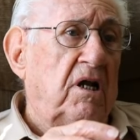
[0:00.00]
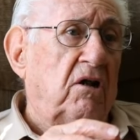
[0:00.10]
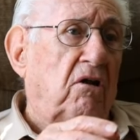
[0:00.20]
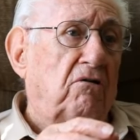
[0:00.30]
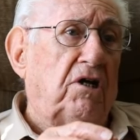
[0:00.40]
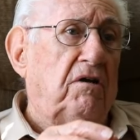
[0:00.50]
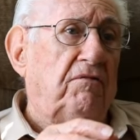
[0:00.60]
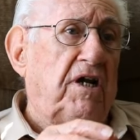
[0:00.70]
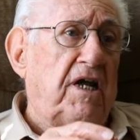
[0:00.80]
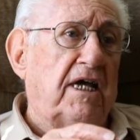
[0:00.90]

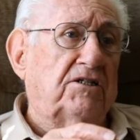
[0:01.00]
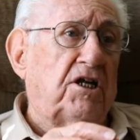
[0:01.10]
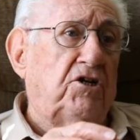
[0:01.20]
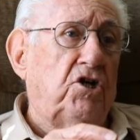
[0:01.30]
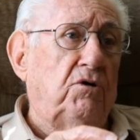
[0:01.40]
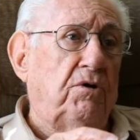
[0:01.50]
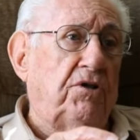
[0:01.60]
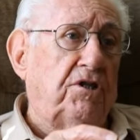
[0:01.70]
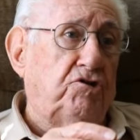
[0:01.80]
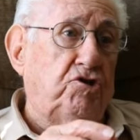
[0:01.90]
longevity has to do
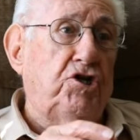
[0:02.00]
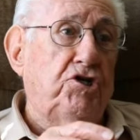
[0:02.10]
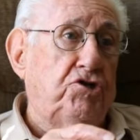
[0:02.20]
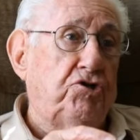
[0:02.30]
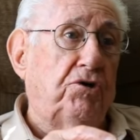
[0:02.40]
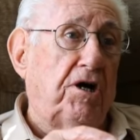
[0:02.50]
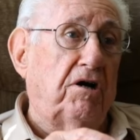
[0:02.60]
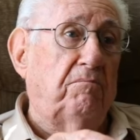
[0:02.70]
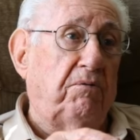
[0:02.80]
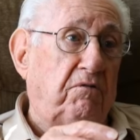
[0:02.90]
with the genes you
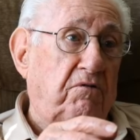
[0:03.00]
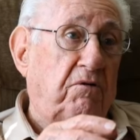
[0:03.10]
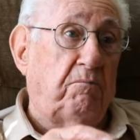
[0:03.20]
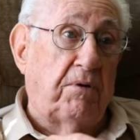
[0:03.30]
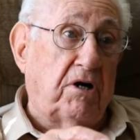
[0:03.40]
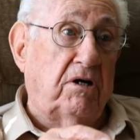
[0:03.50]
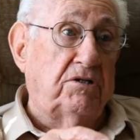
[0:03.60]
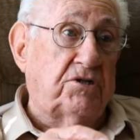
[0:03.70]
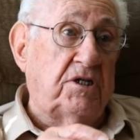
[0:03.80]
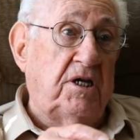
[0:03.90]
inherit from your parents.